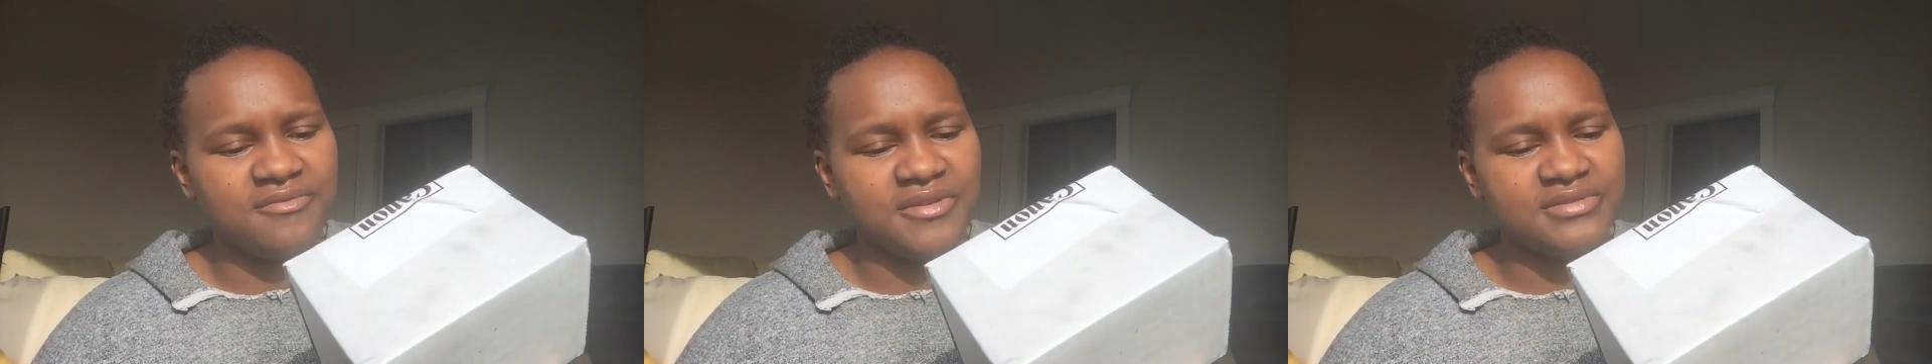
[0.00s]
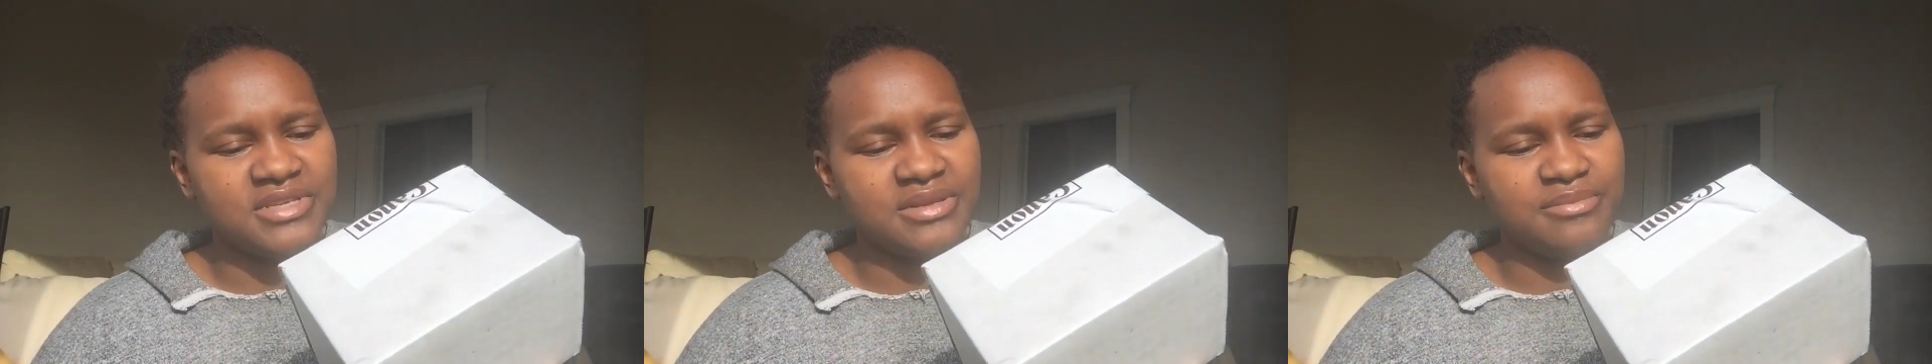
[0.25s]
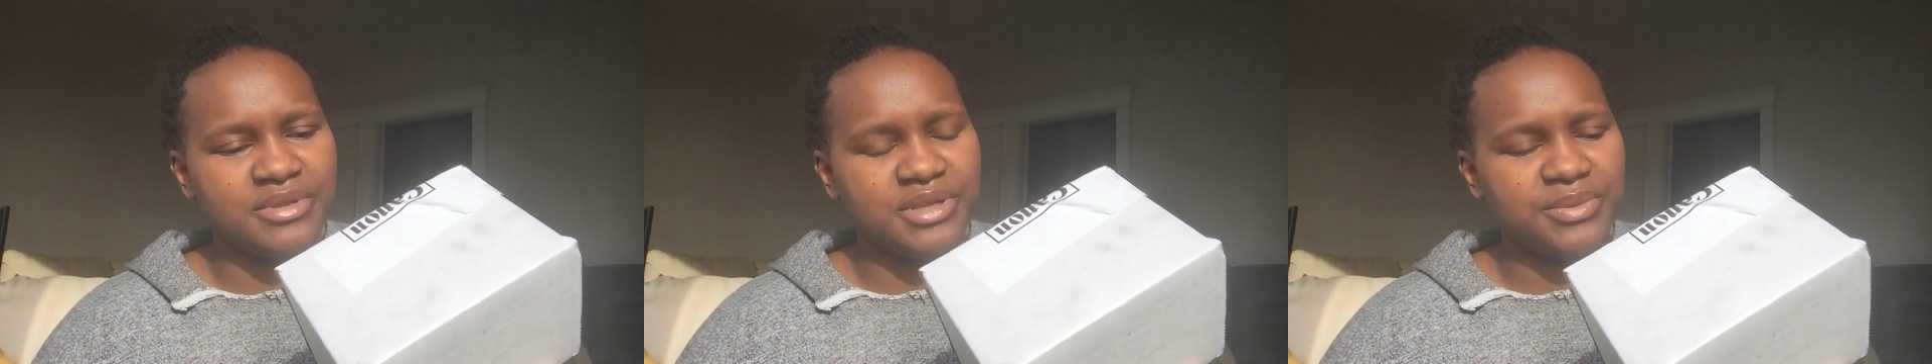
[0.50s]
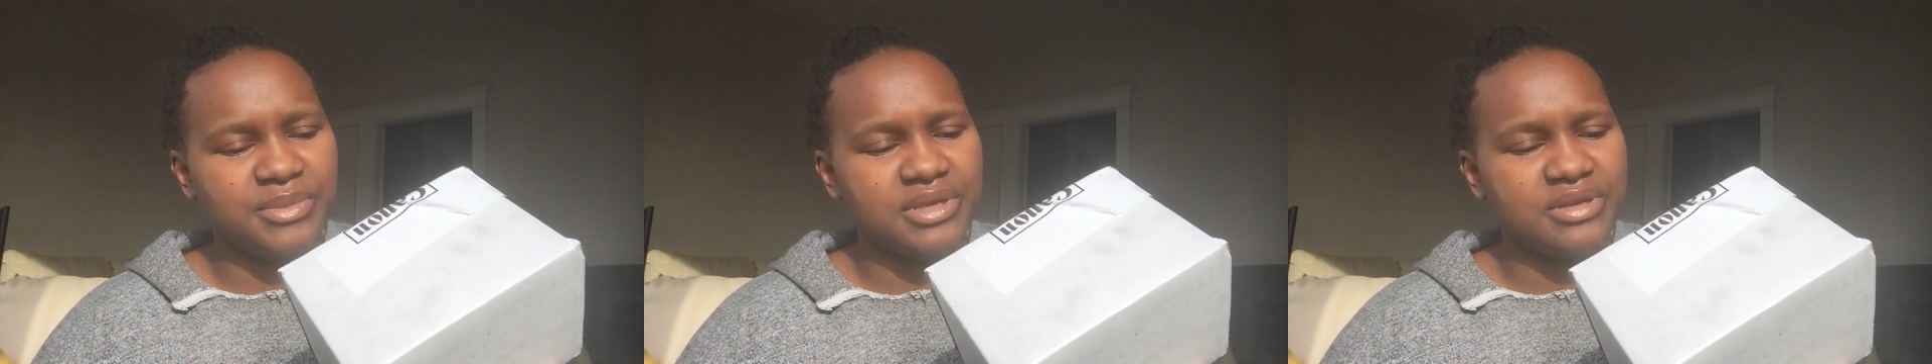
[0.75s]
15
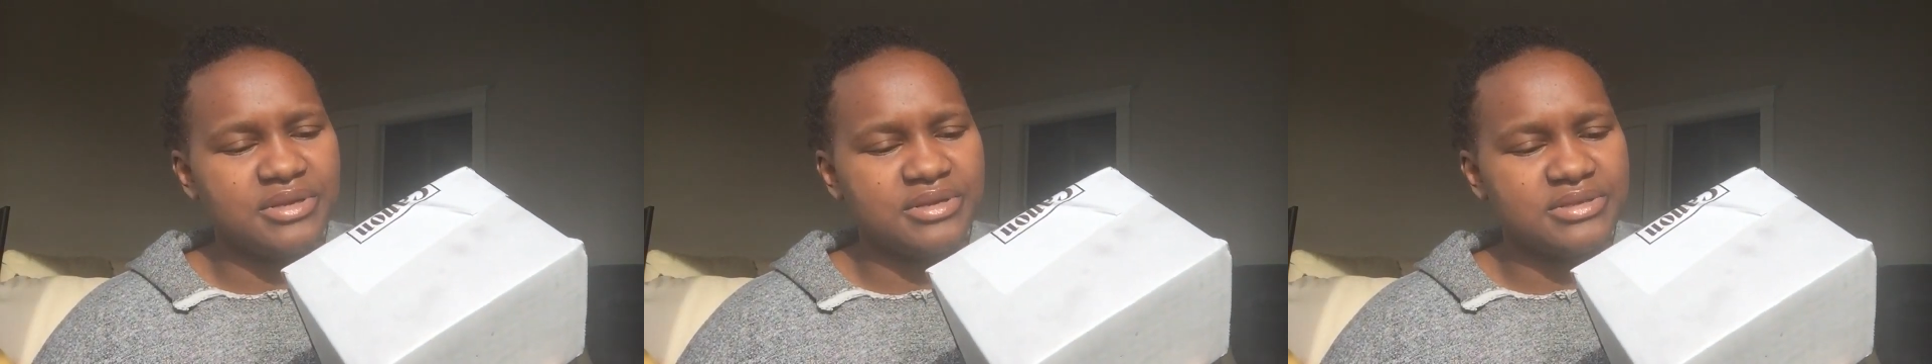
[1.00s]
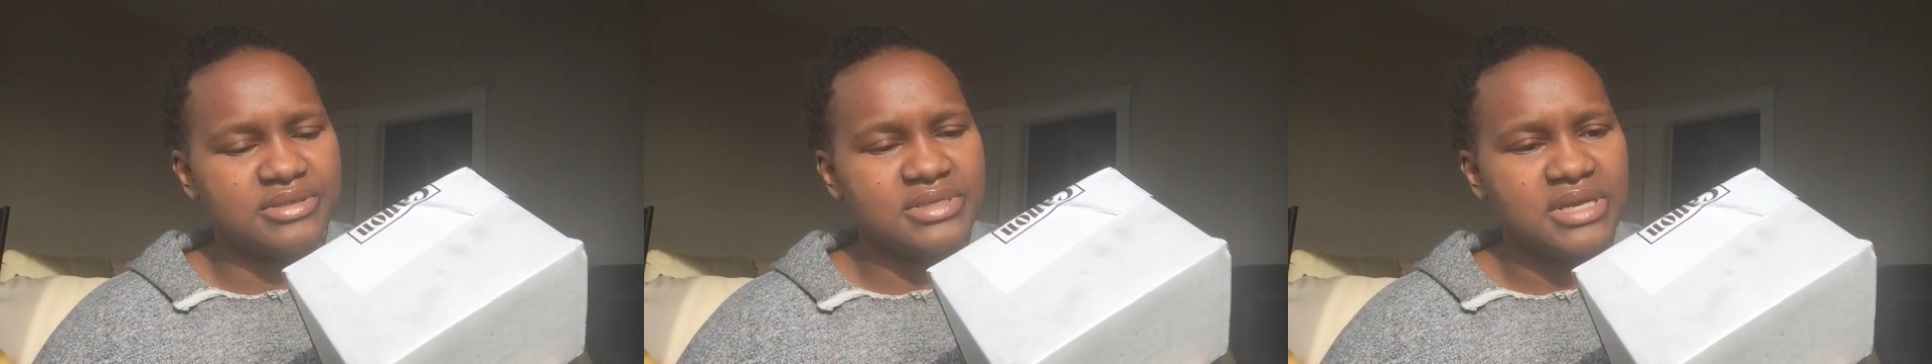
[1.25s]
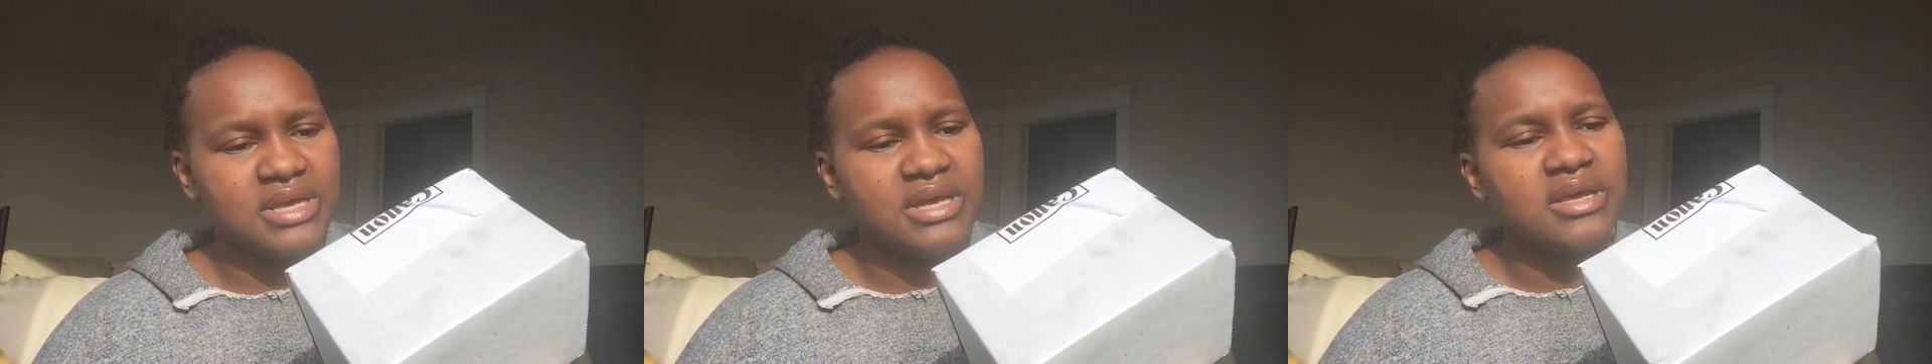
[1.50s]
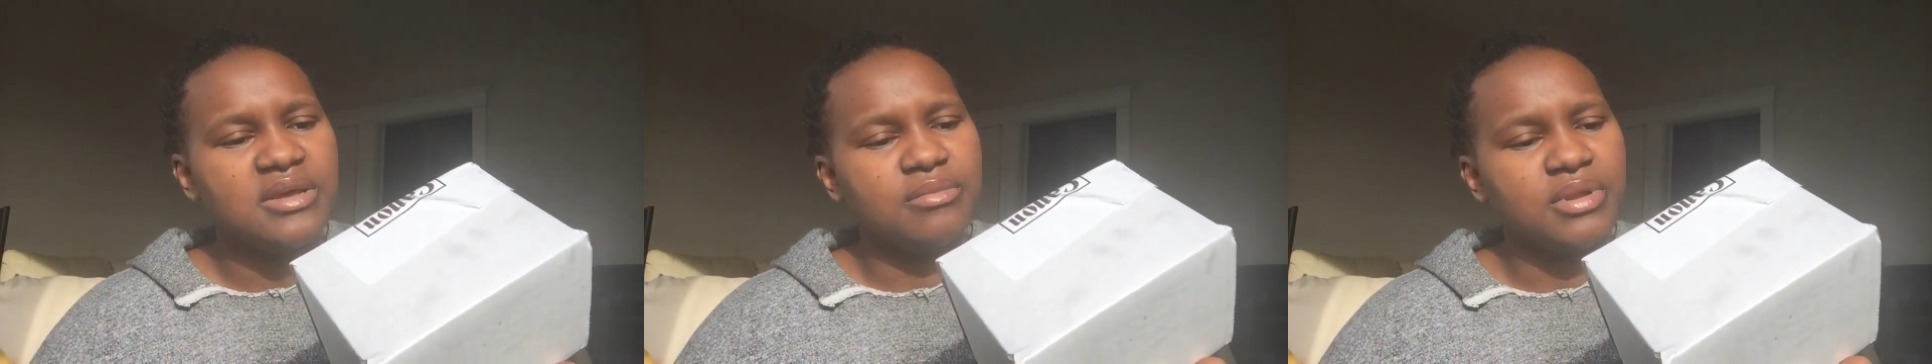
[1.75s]
millimeters.
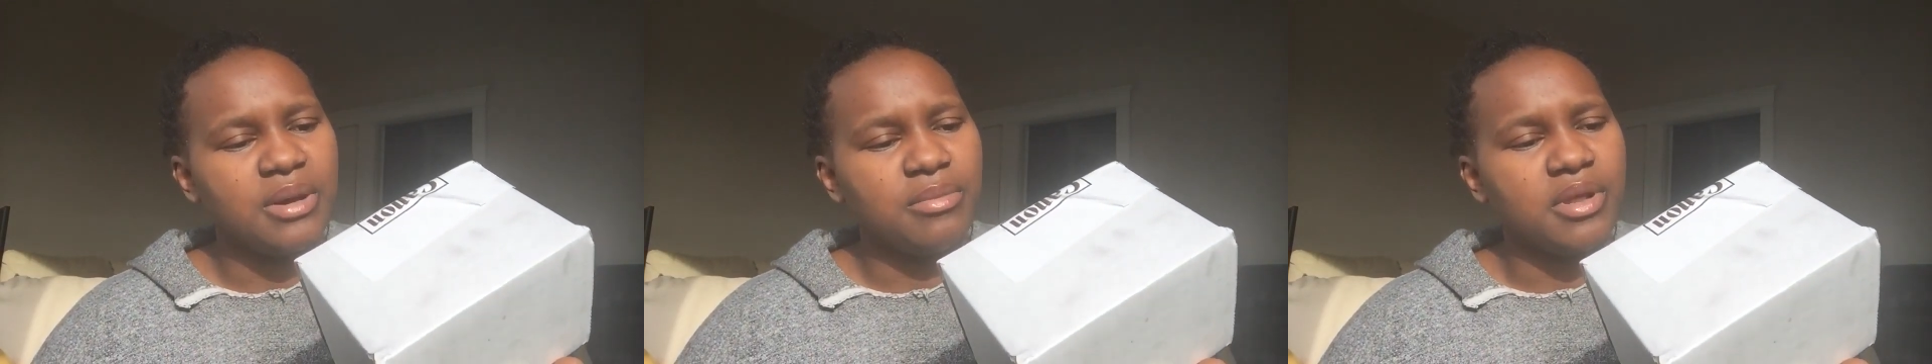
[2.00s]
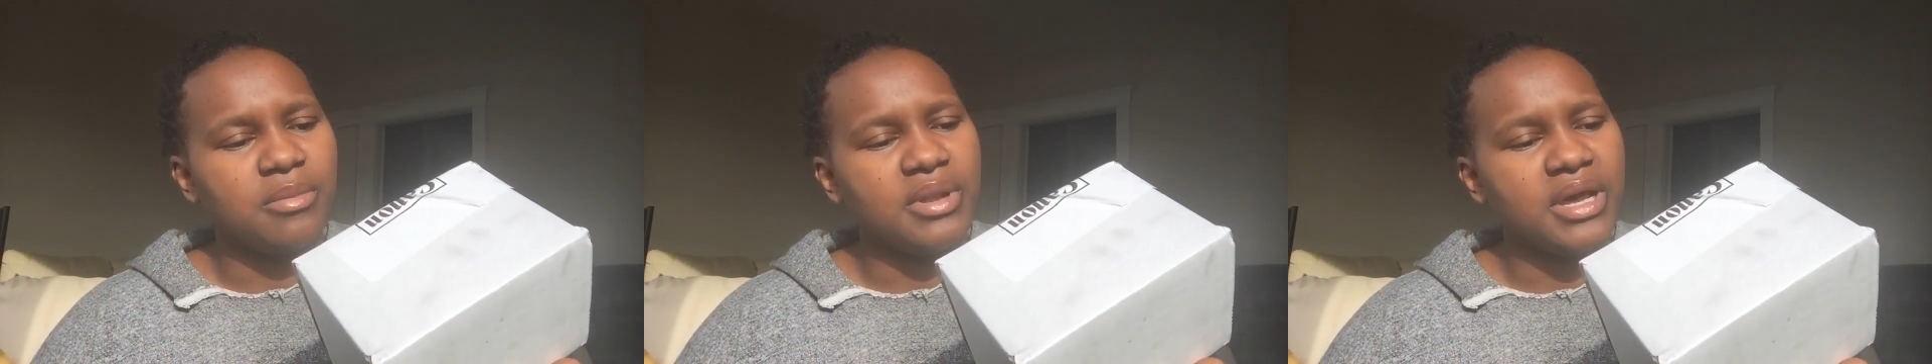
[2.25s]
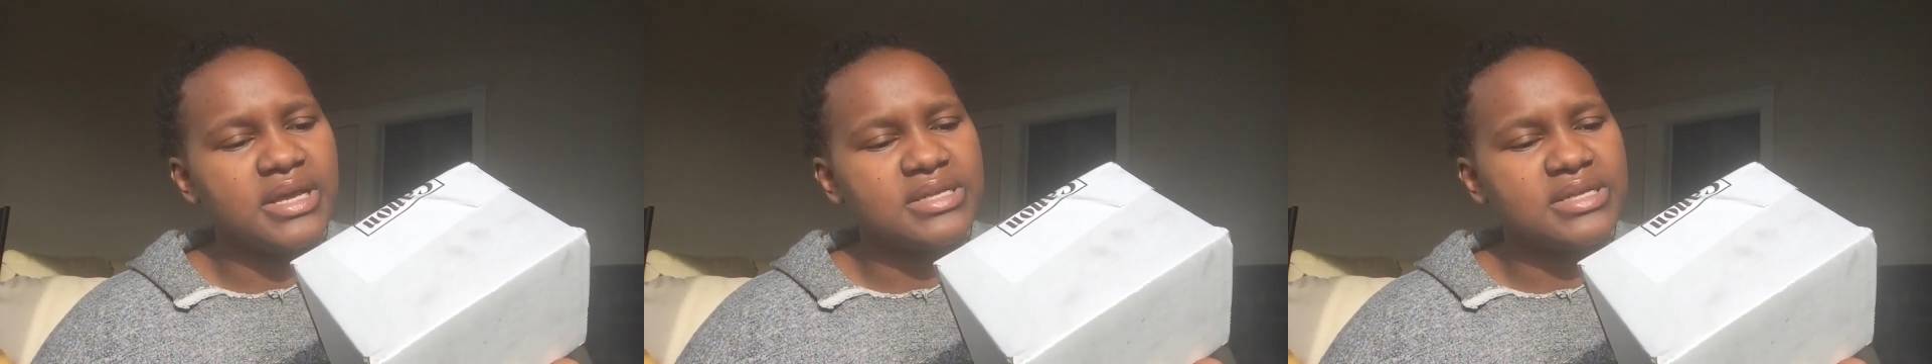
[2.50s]
Blah, blah, blah.